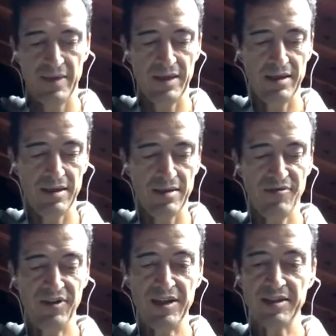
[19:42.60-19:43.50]
and
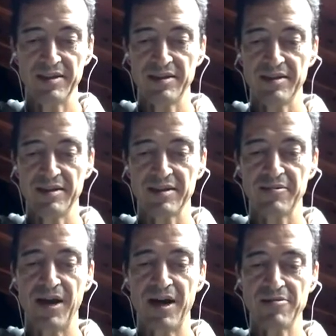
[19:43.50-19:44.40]
feeling the
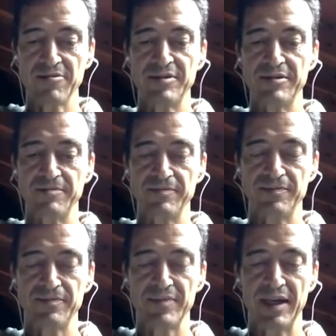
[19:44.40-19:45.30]
ground
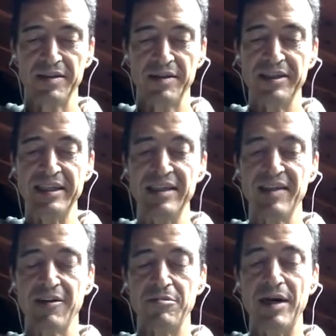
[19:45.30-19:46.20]
underneath
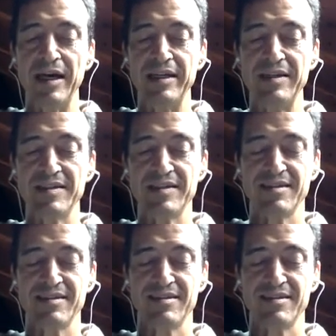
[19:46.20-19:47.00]
our bodies,